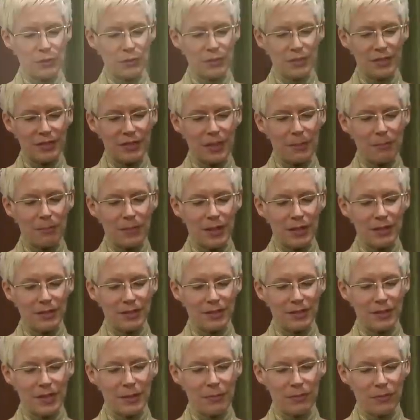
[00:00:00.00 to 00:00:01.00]
you step by
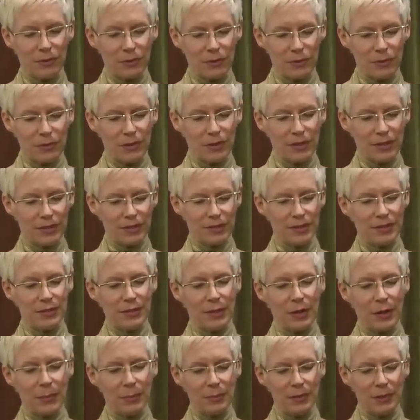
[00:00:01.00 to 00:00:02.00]
step through this
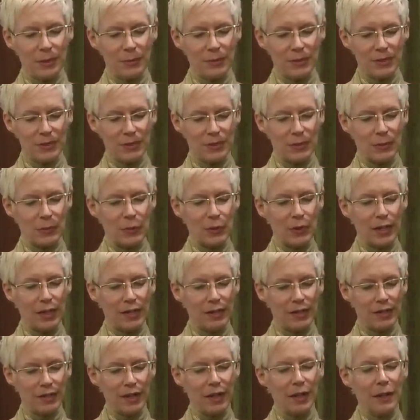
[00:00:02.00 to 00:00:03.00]
Tarpanam as the
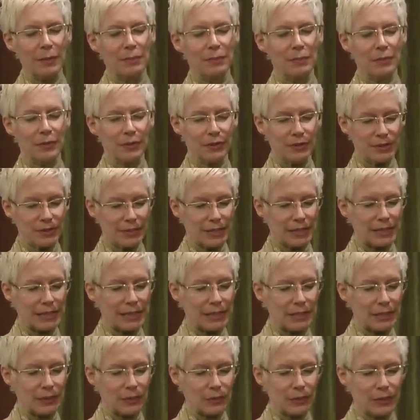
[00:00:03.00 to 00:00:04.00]
way that I
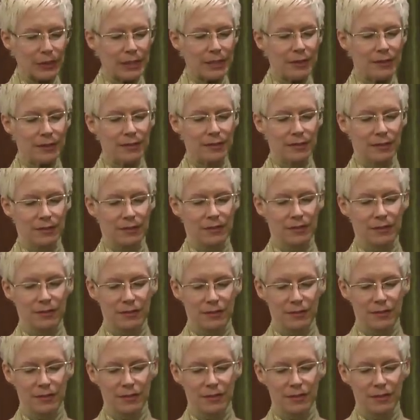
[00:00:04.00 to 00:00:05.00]
personally do it.
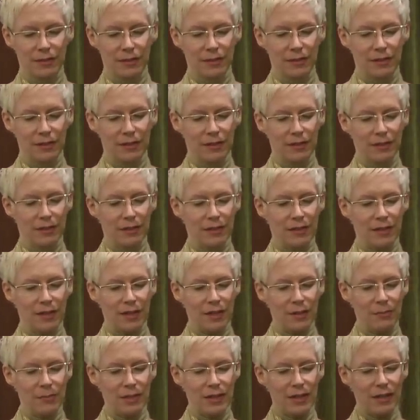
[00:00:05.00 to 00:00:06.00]

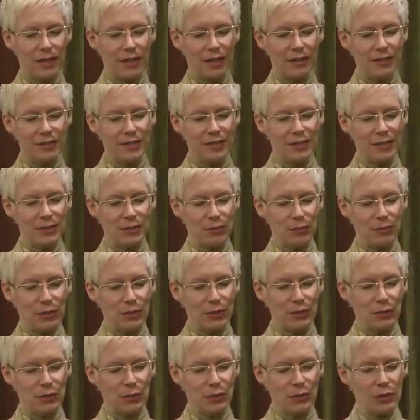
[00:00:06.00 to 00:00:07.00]
And because this
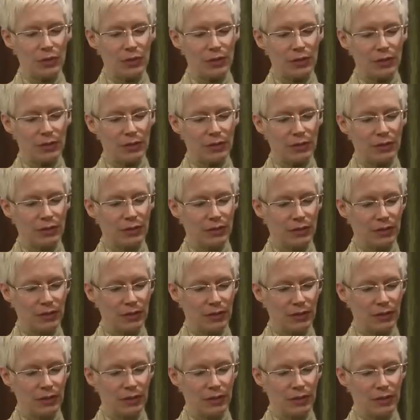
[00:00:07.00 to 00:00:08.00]
ritual
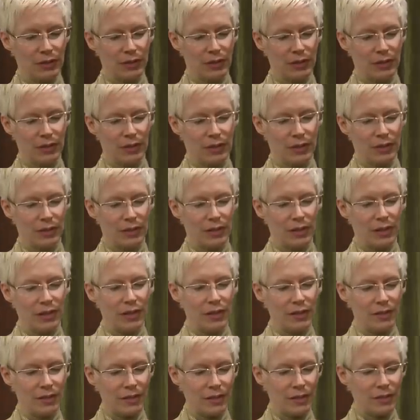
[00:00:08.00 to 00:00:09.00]

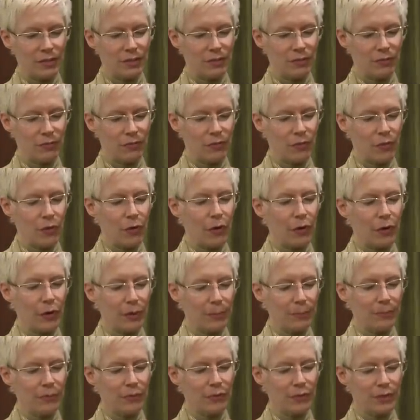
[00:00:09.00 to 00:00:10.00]
In this
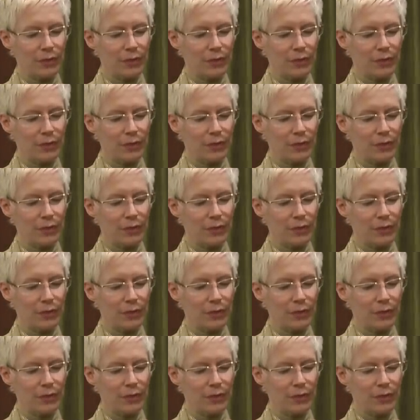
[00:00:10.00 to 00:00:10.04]
form